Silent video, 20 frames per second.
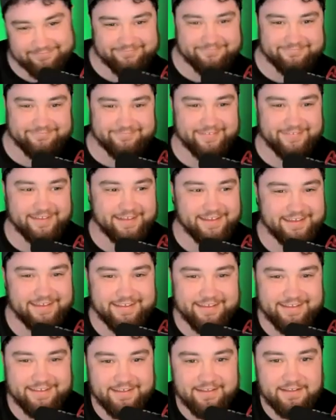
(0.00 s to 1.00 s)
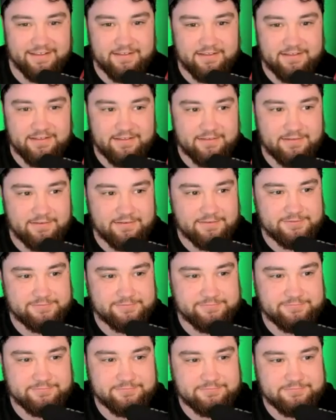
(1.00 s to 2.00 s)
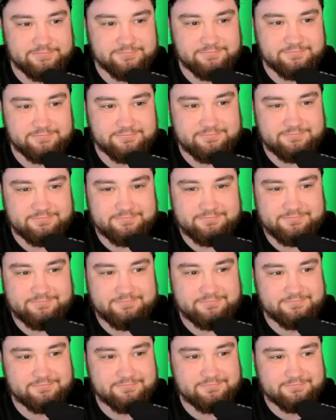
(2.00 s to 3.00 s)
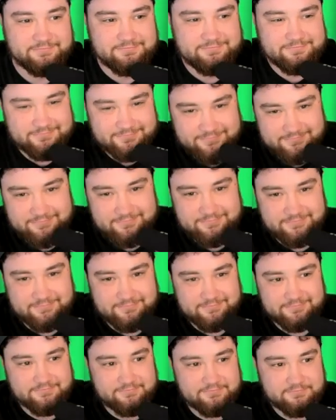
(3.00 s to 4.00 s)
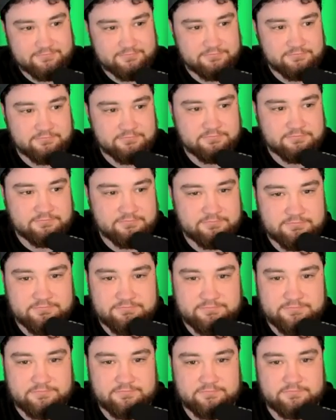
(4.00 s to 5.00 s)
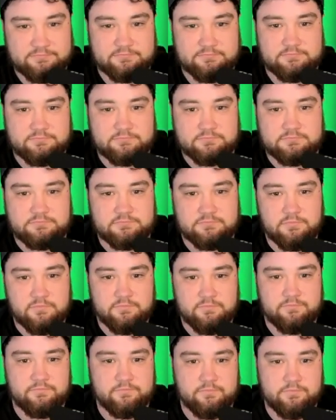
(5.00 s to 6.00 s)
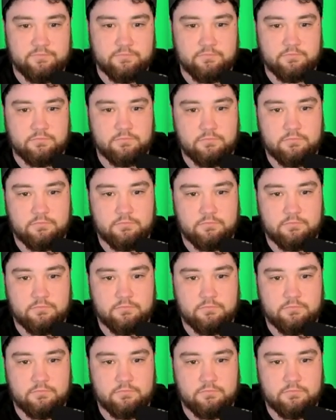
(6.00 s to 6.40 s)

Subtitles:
(not speaking)